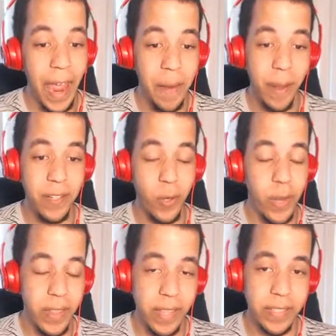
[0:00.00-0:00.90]
And by
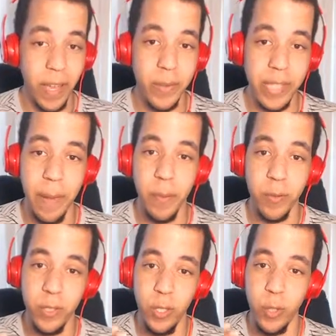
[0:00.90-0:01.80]
doing this, I was
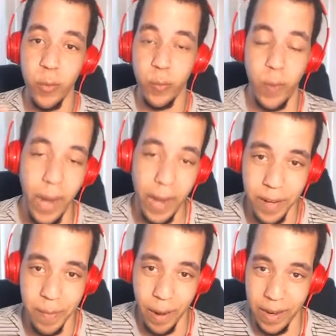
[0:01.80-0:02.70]
able to
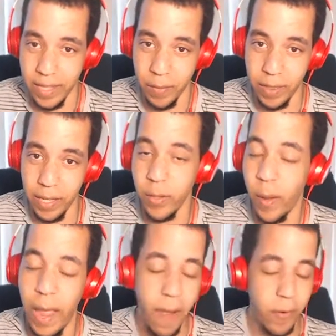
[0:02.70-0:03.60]
randomize everything.
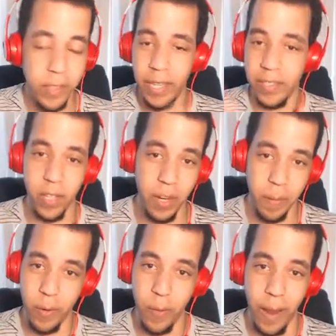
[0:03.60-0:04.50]
So everything is going
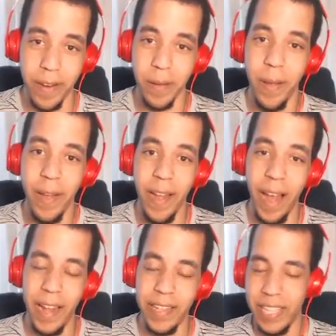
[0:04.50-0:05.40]
to be random.
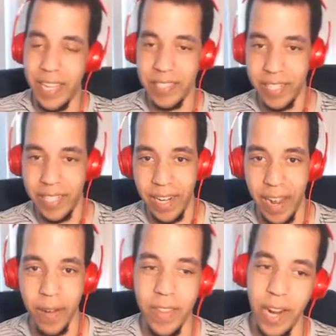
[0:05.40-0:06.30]
I tested it
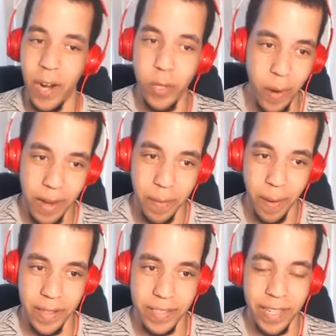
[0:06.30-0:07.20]
out and then I
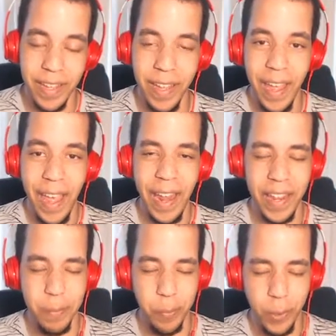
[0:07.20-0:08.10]
re-randomized it,
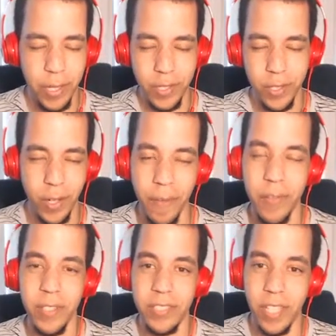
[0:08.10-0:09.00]
and I'm pretty sure
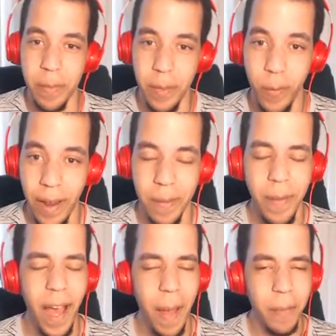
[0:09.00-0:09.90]
everything's going to be random.
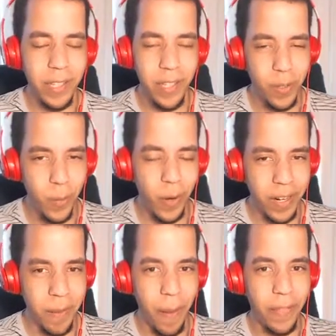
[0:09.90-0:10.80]
I'm a little
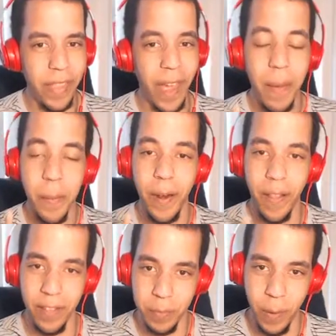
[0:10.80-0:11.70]
worried about that,
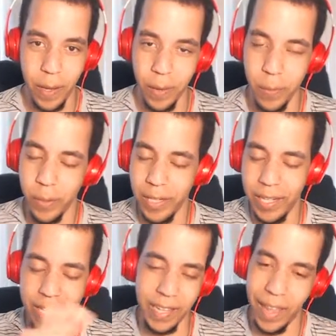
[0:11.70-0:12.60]
but I'll explain. We'll get
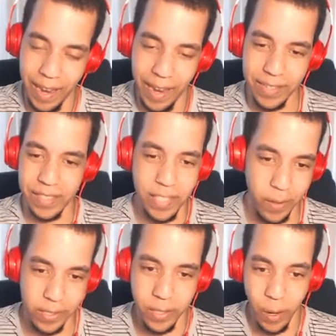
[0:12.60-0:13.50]
into that as the
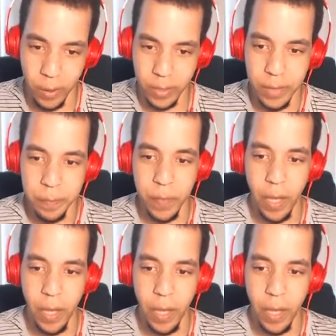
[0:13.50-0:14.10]
series goes.